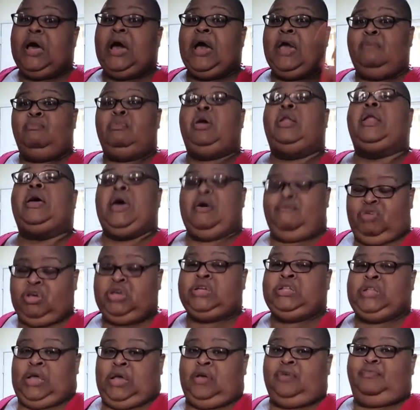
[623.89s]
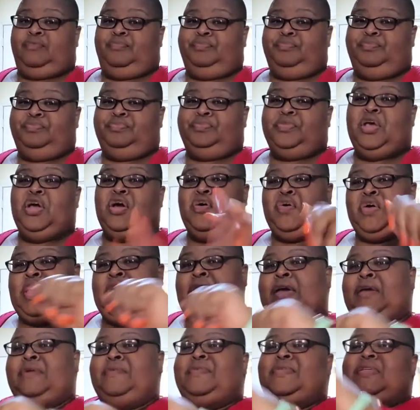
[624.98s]
I'm going to have a good day.
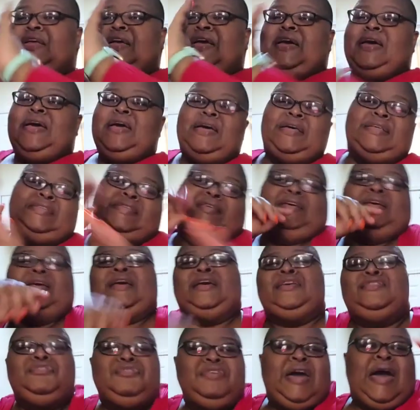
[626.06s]
Okay? See?